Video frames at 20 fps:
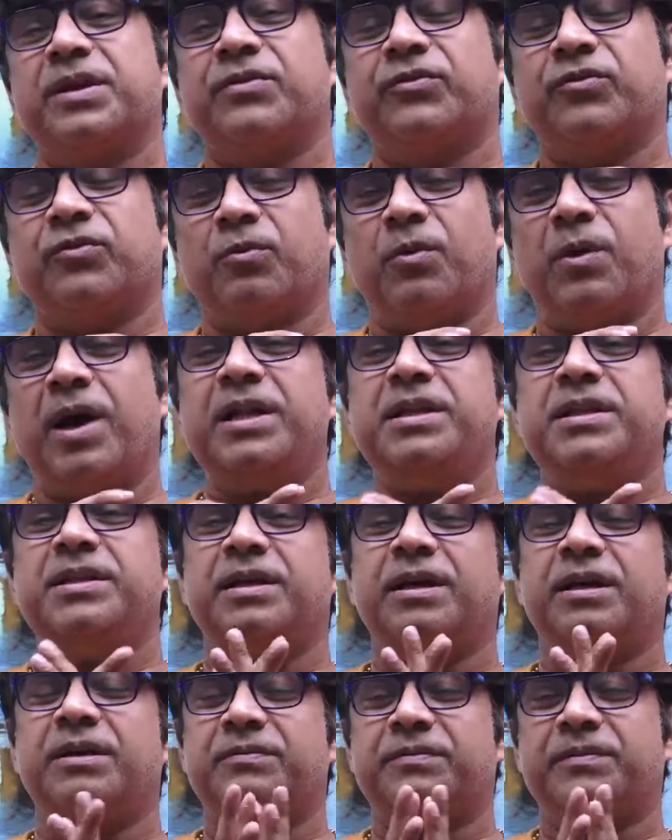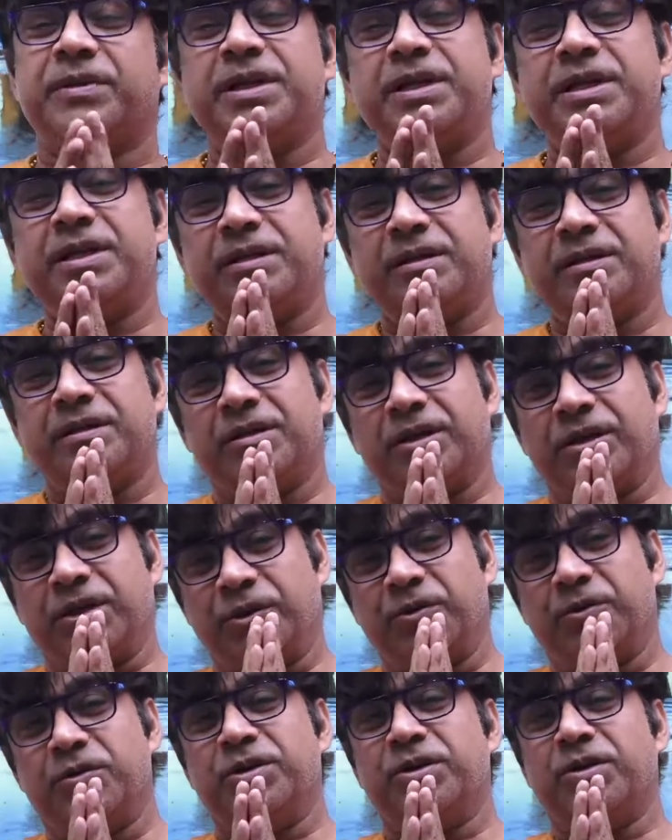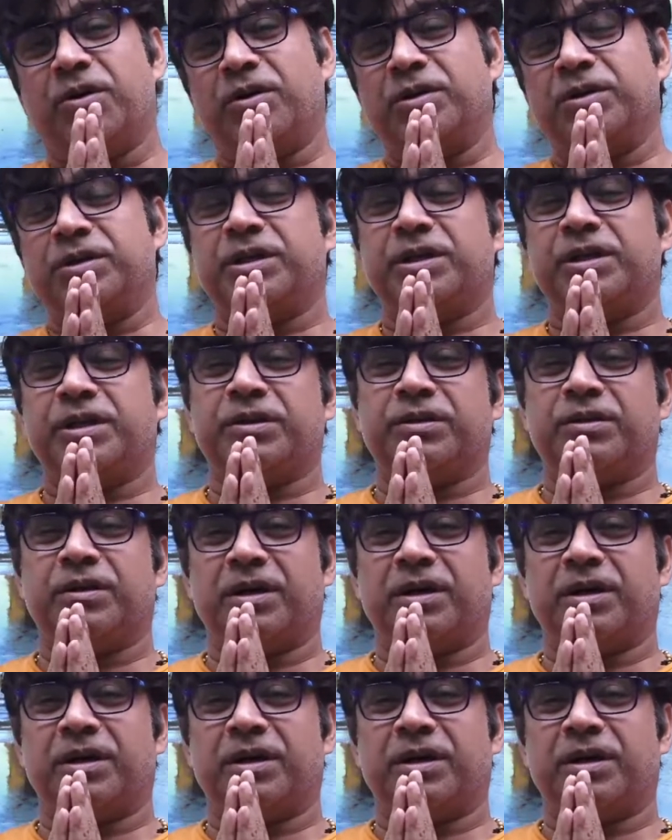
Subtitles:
So why they are very good on the